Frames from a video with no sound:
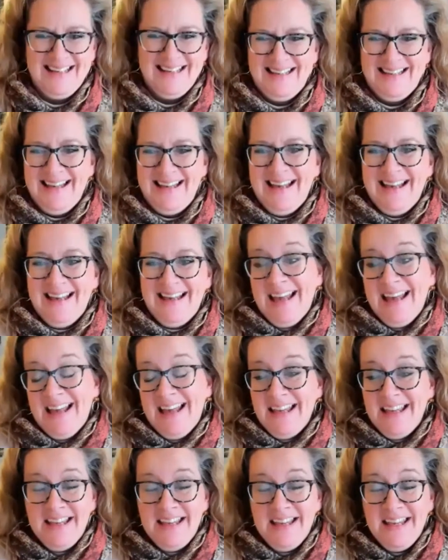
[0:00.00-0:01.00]
you know,
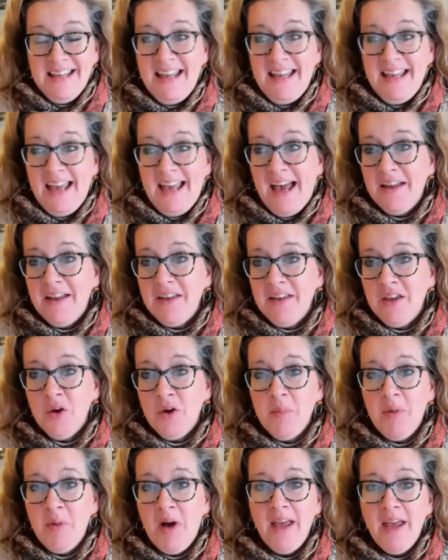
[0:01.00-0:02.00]
my answer to that
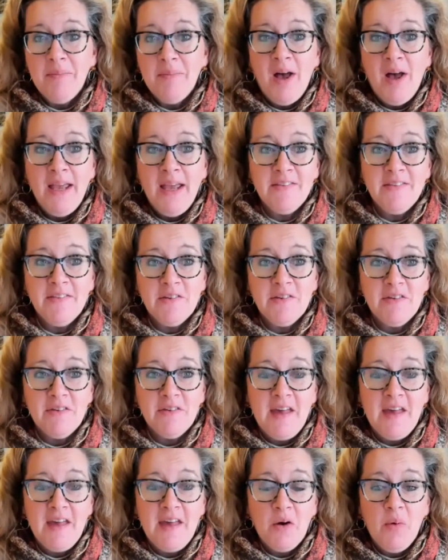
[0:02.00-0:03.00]
question is
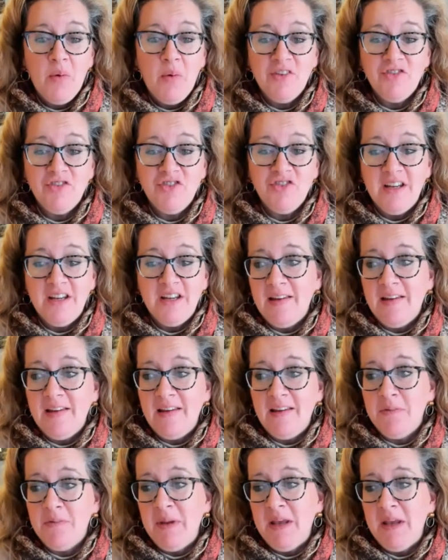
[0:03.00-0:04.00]
be creative.
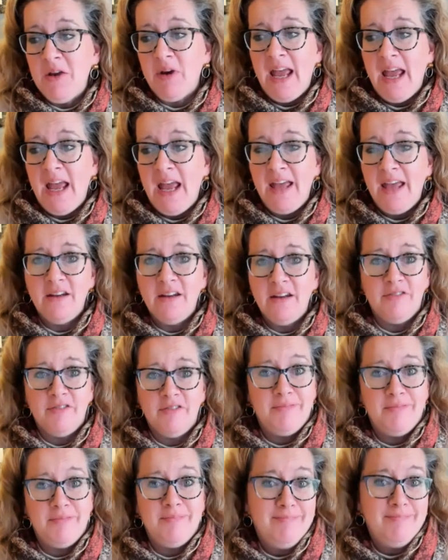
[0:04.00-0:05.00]
I just
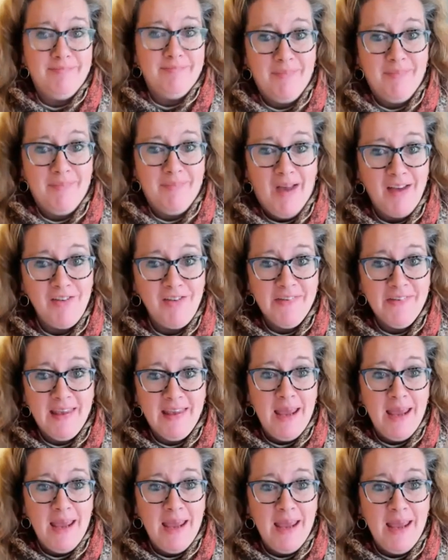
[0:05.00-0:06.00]
came back from
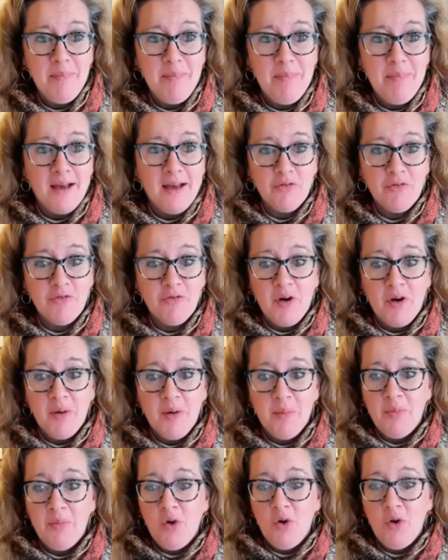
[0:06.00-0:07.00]
York Region
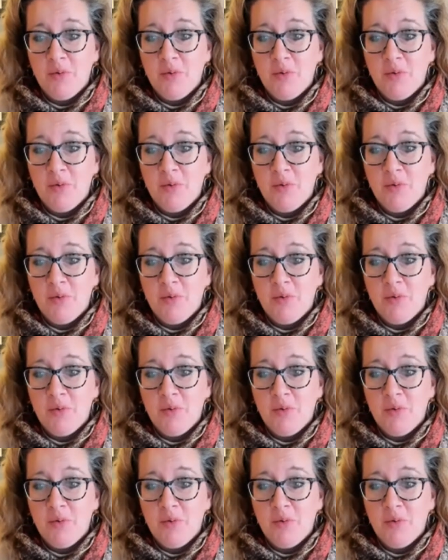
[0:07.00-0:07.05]
and